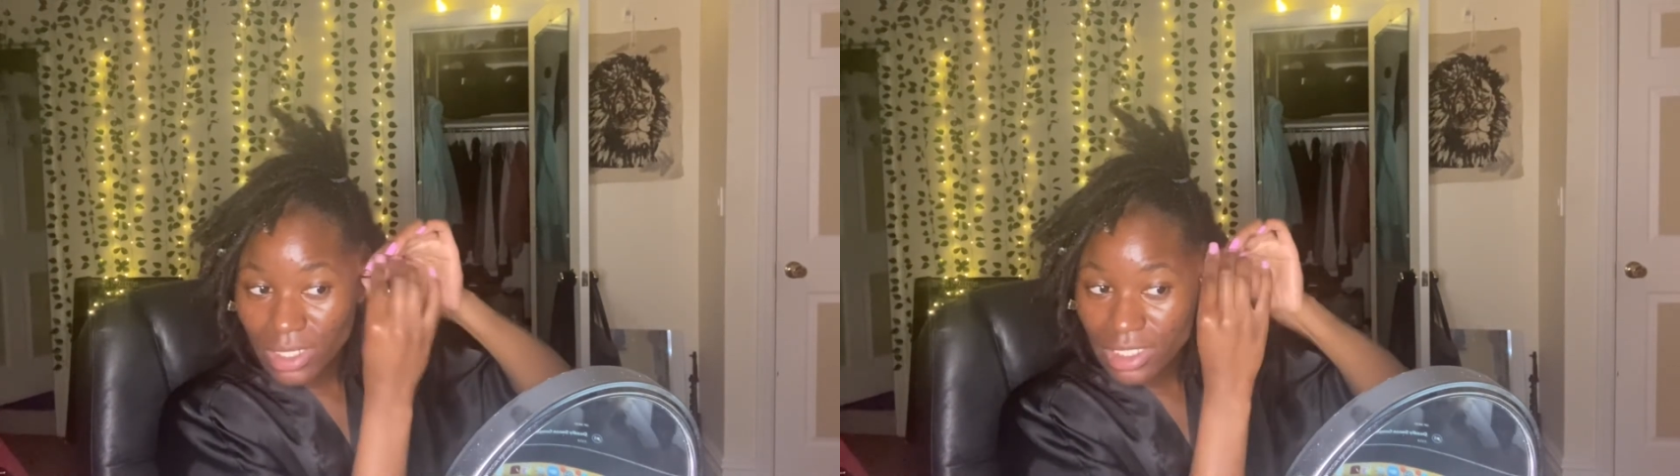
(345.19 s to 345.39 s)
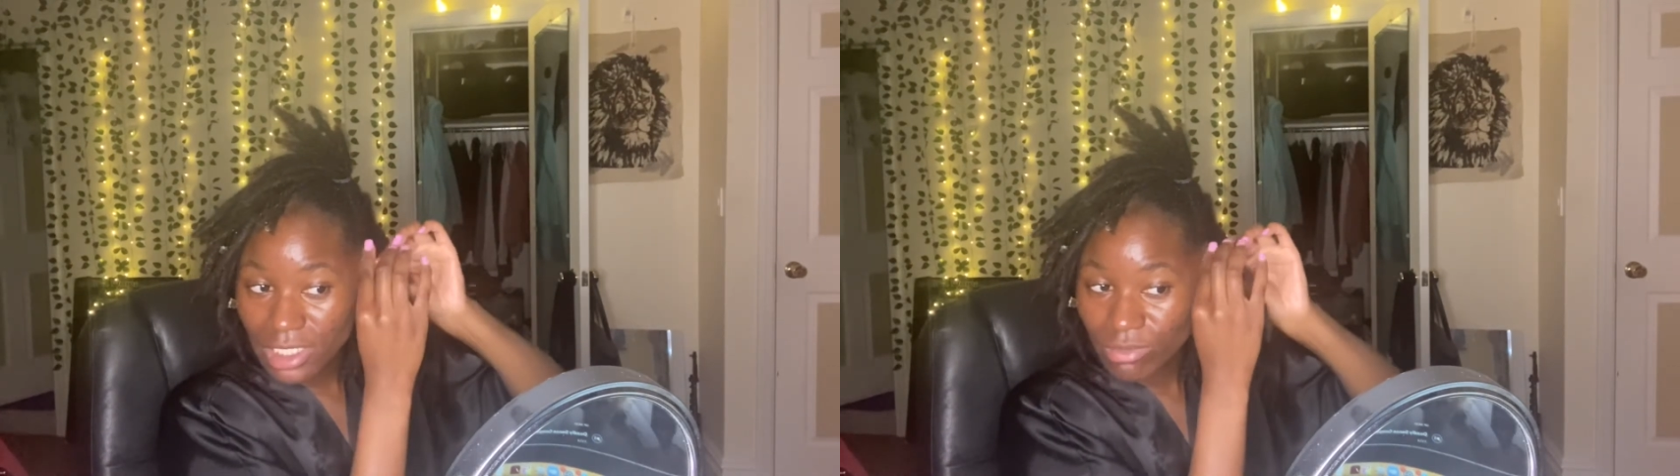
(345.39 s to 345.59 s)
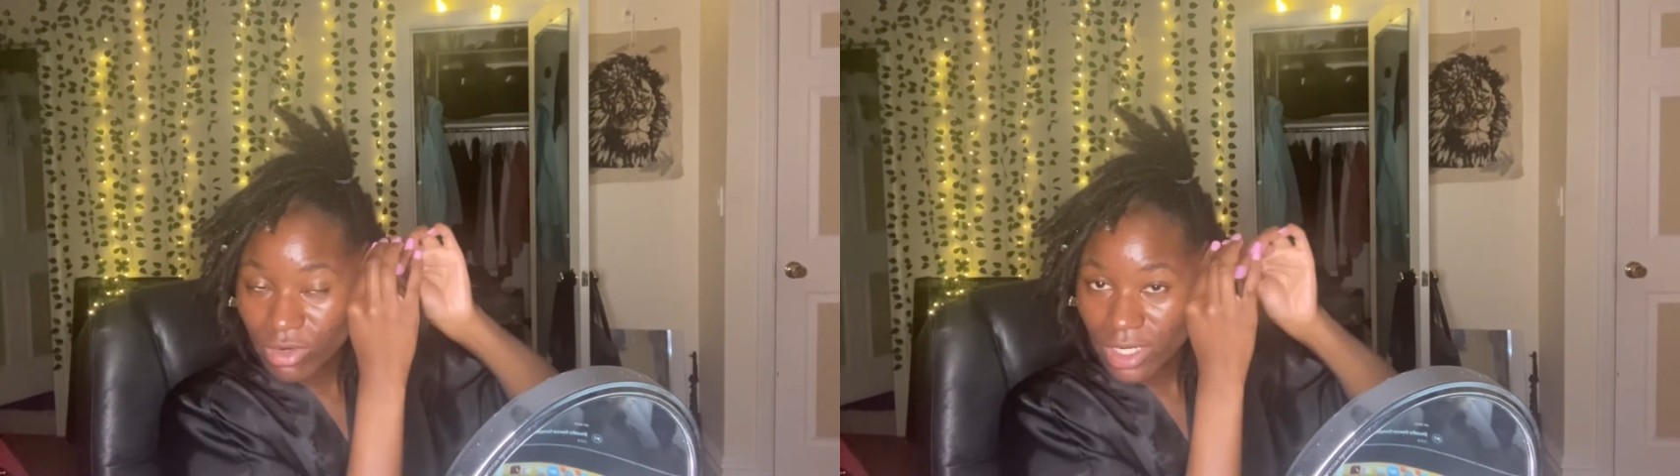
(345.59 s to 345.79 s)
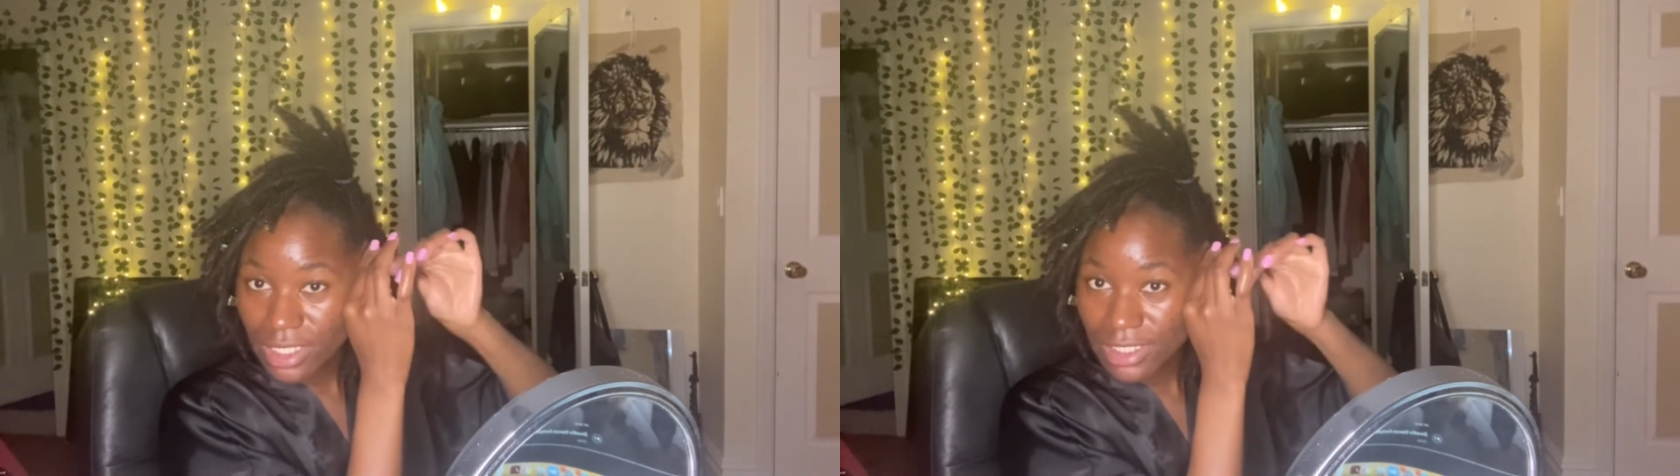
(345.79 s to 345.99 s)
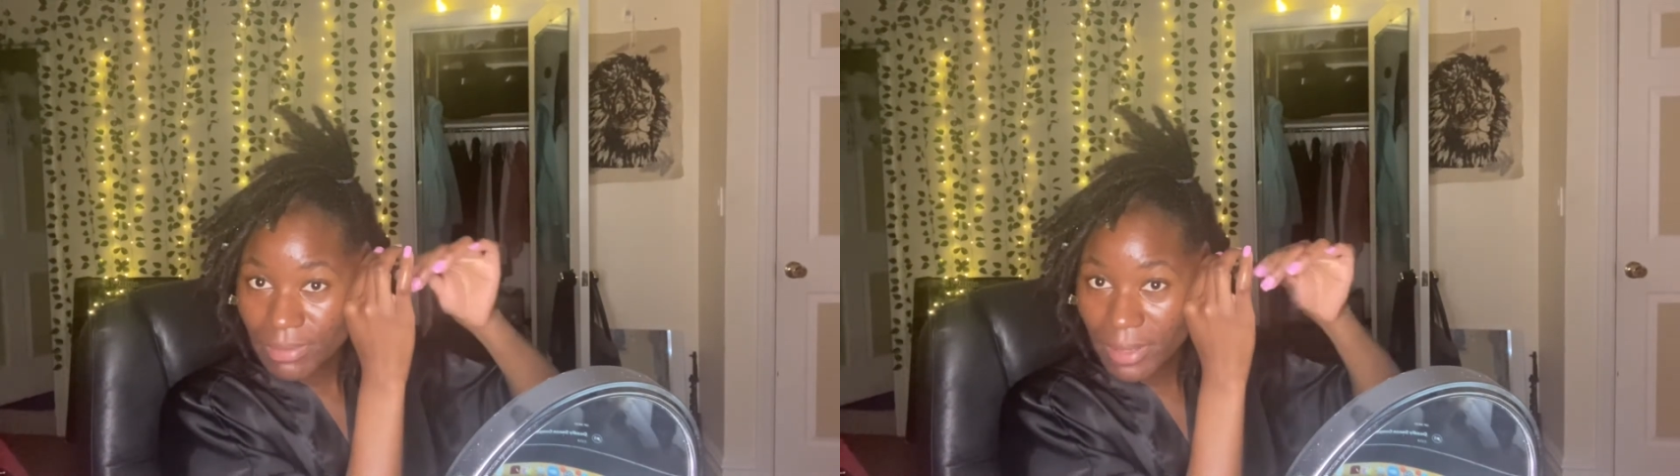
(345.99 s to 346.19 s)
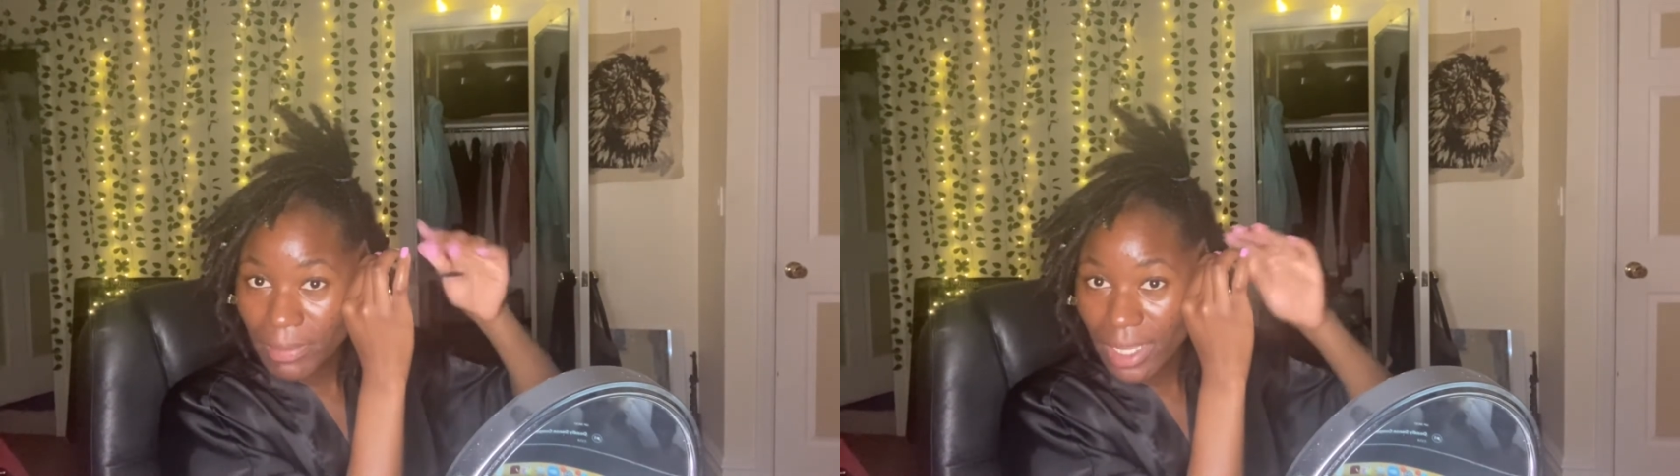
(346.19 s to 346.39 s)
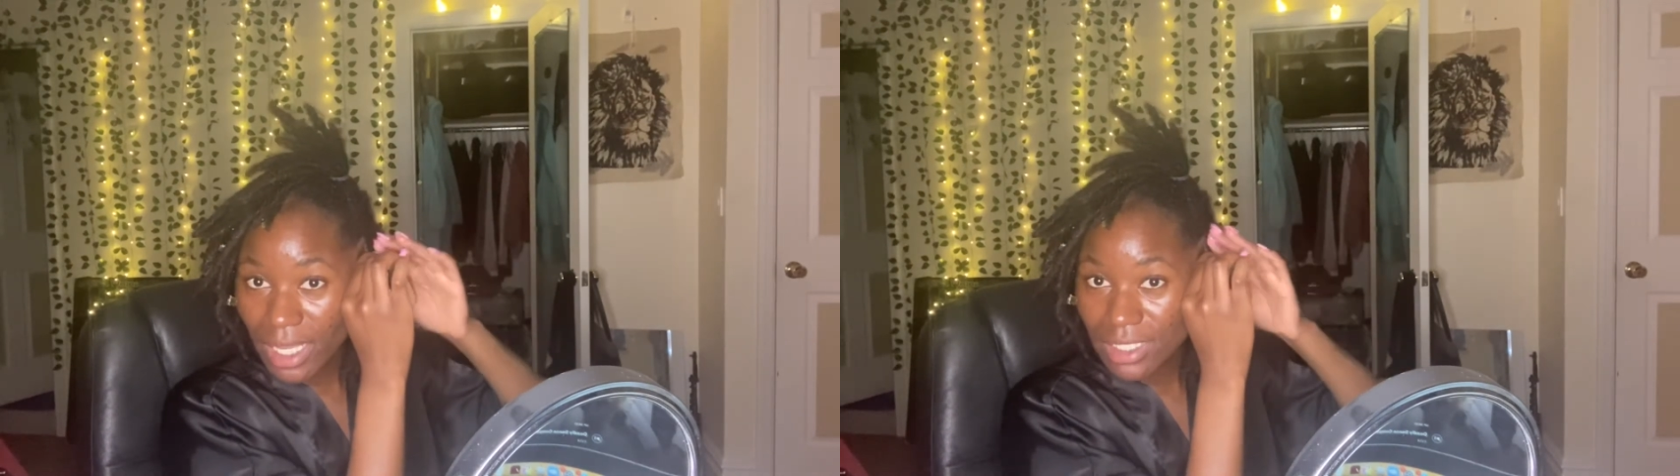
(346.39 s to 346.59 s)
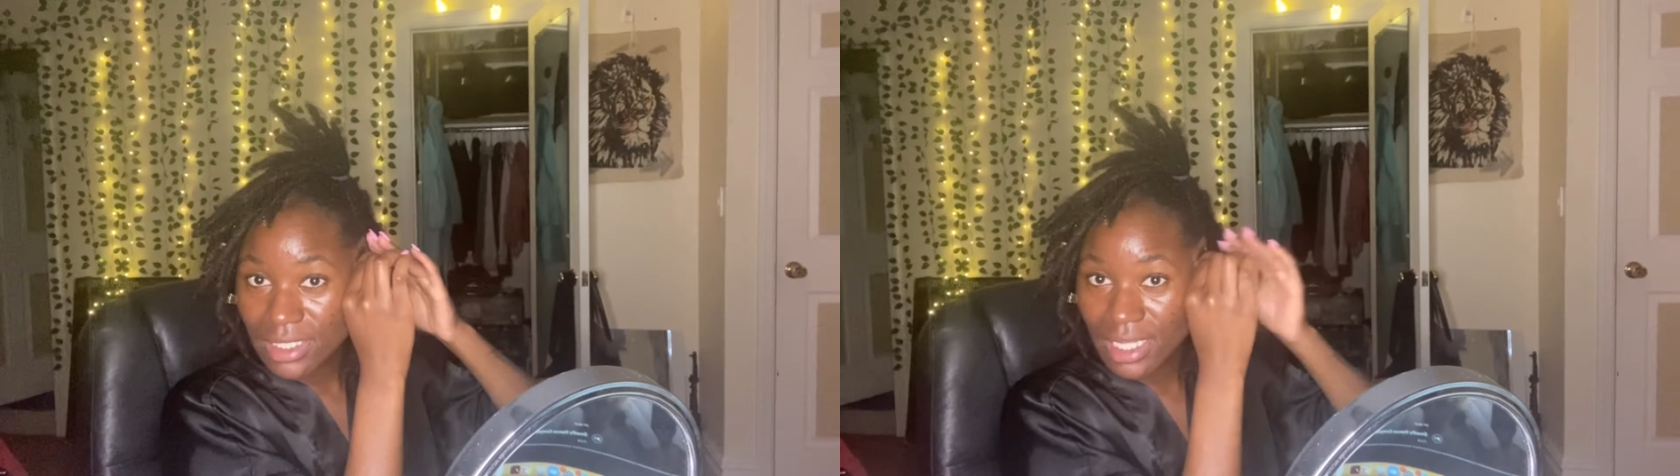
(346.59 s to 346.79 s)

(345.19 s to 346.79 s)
to keep running to my past.